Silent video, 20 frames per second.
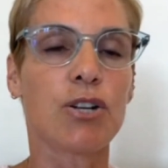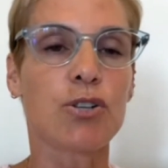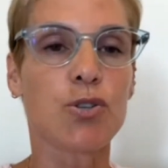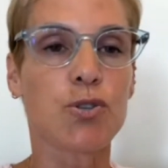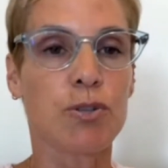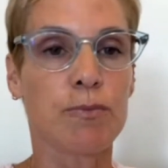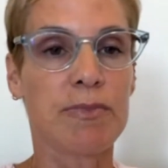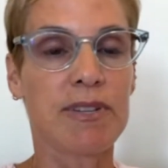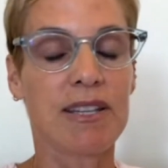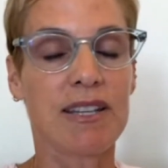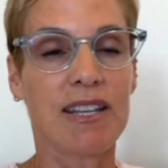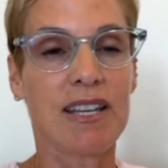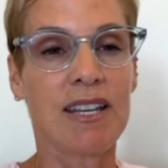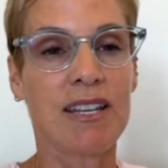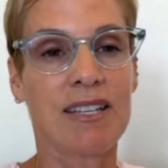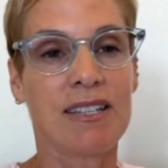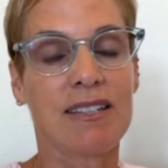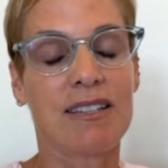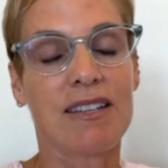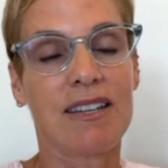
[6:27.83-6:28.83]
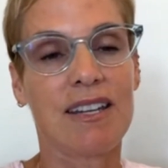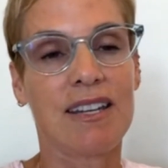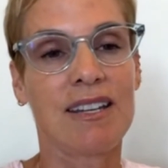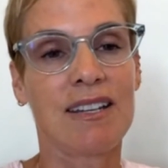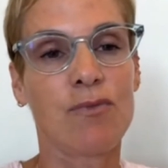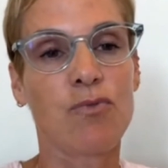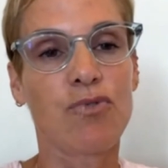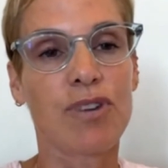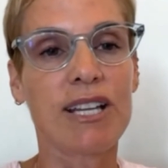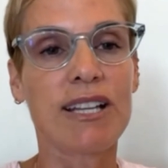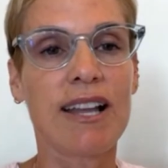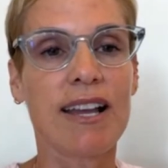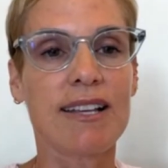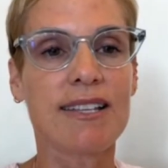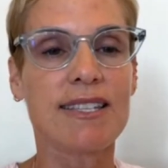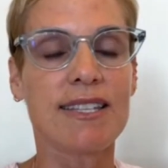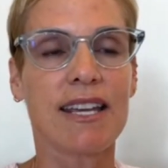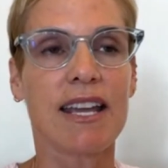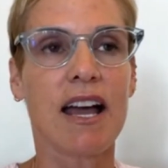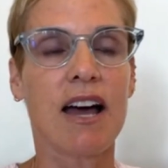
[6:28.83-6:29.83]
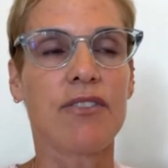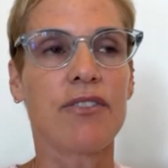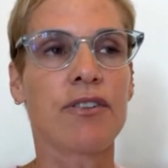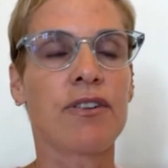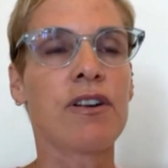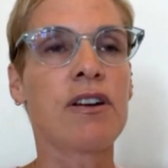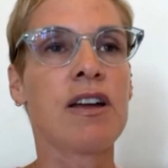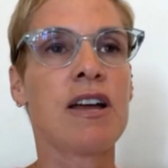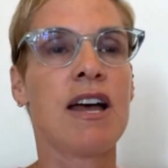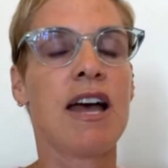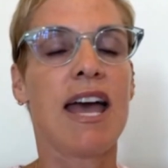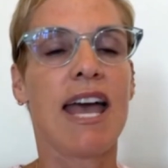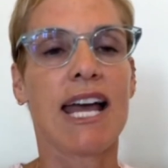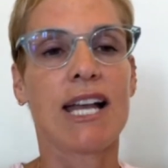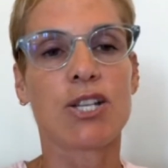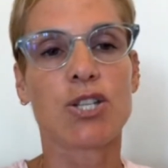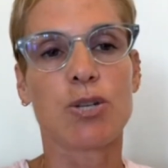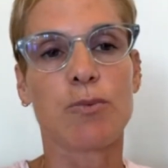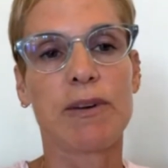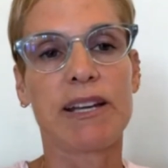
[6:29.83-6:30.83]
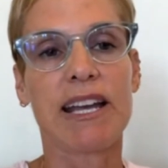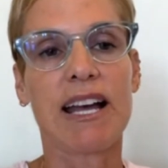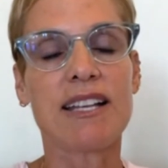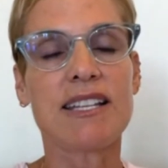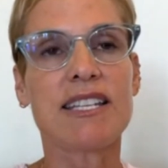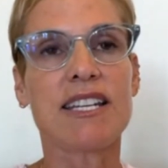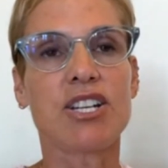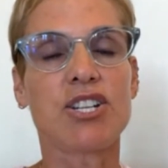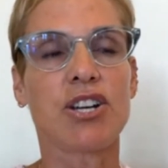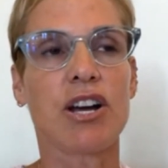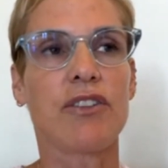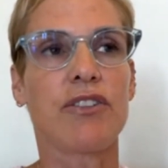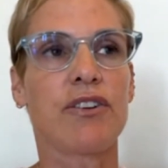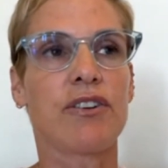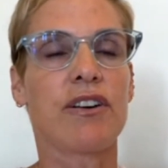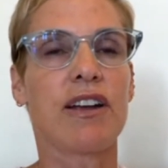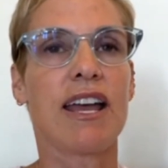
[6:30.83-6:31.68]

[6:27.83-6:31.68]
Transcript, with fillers: swim in relays together and swim against each other.